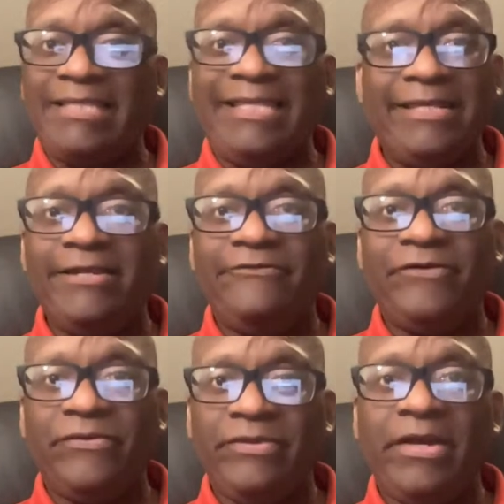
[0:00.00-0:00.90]
the
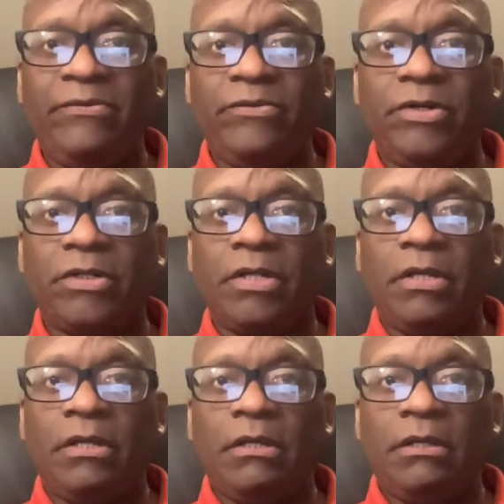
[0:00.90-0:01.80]
NFL network
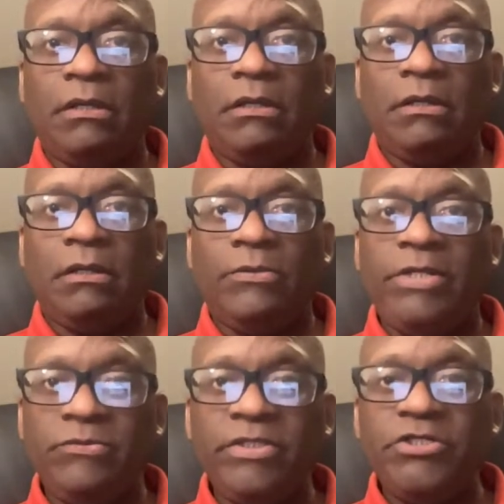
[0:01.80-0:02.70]
when
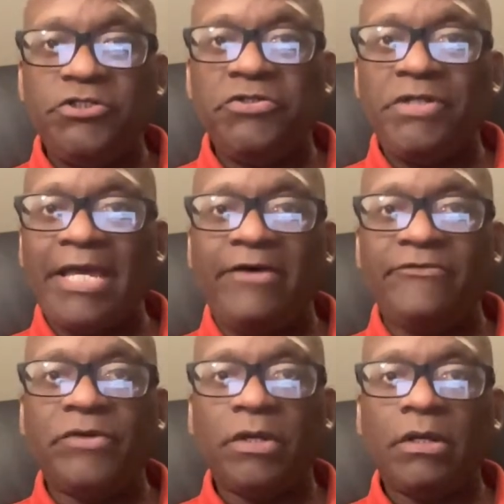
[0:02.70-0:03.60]
he really should
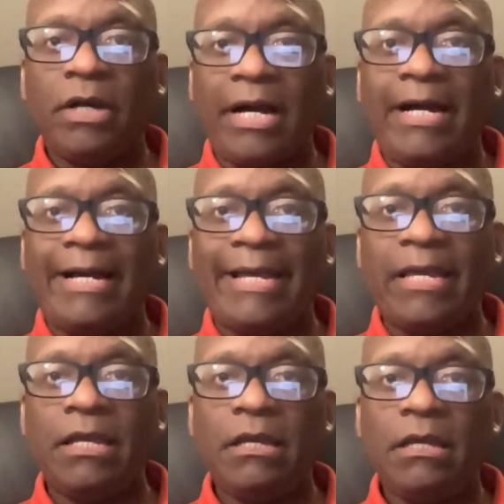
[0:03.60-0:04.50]
have a
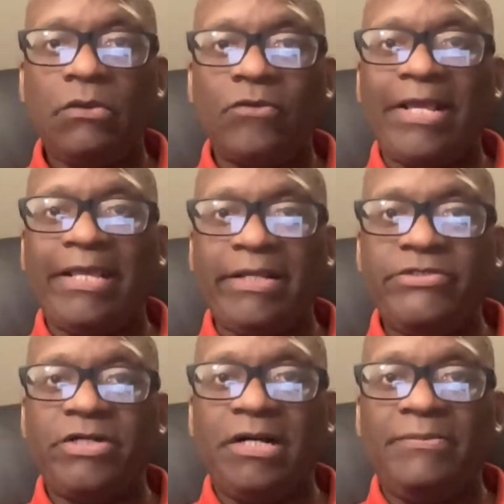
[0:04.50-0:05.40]
high ranking
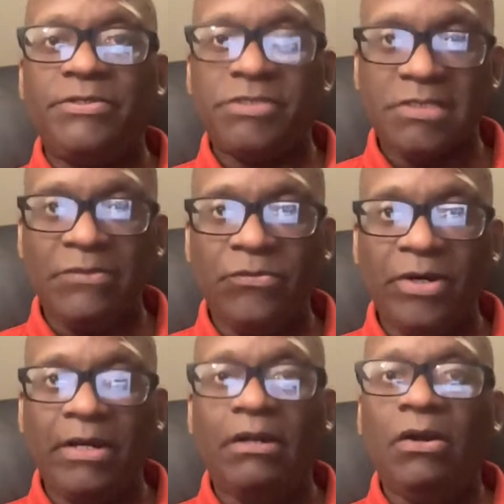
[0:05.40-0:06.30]
job
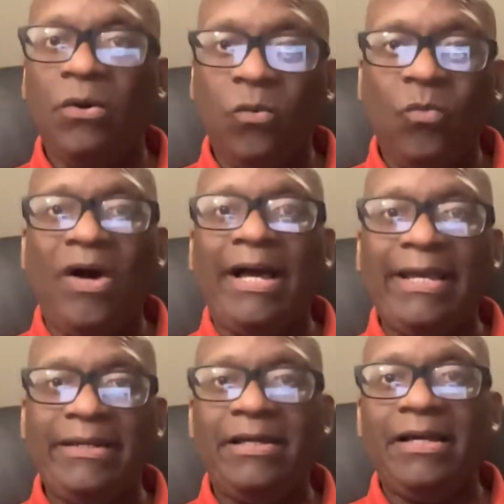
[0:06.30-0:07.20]
somewhere.
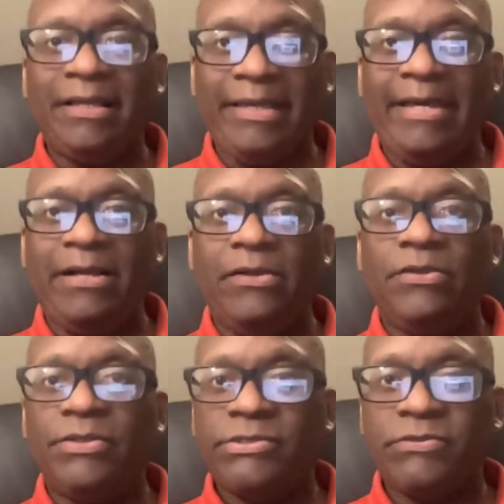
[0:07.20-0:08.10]
Why not Cal?
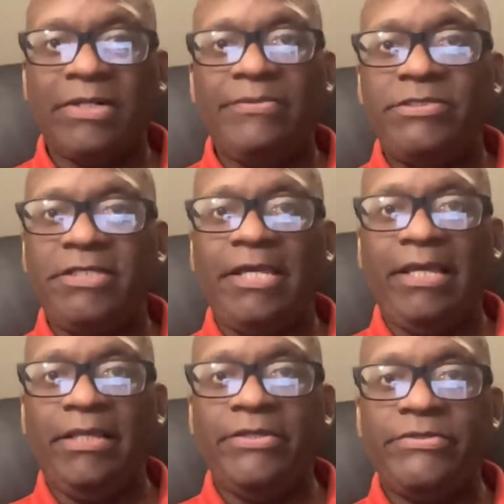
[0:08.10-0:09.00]
So, what I'm
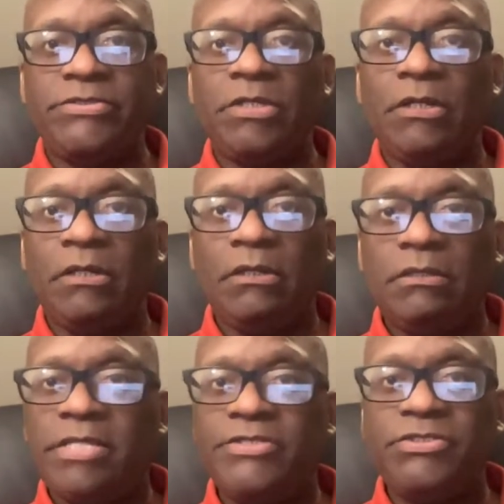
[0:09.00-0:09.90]
saying is,
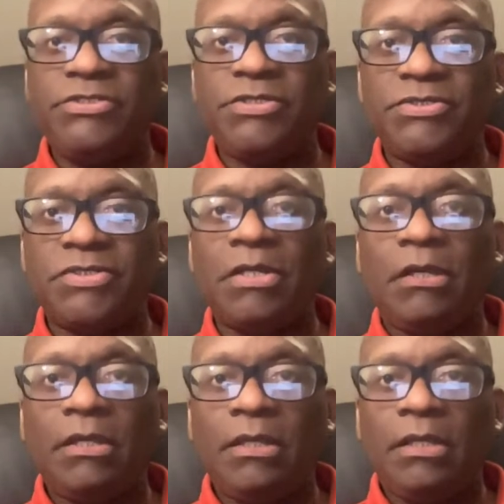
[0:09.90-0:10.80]
let's just
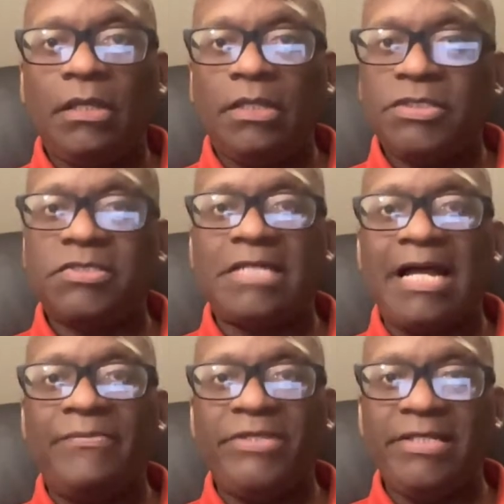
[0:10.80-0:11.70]

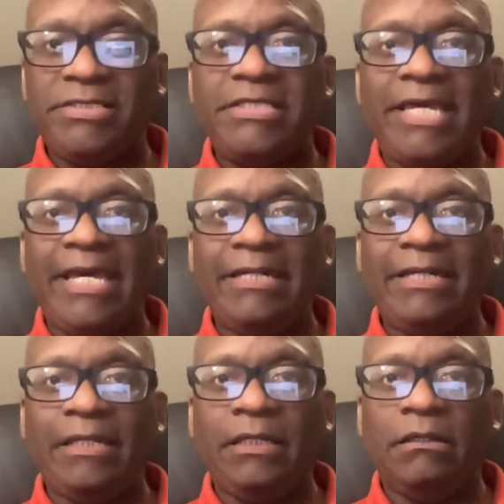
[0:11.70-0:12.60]
stop the
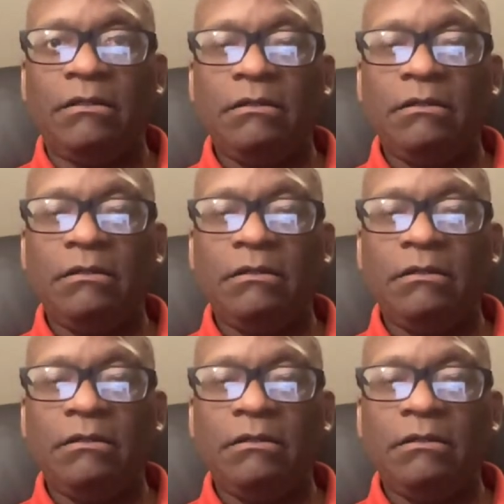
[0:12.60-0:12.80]
insanity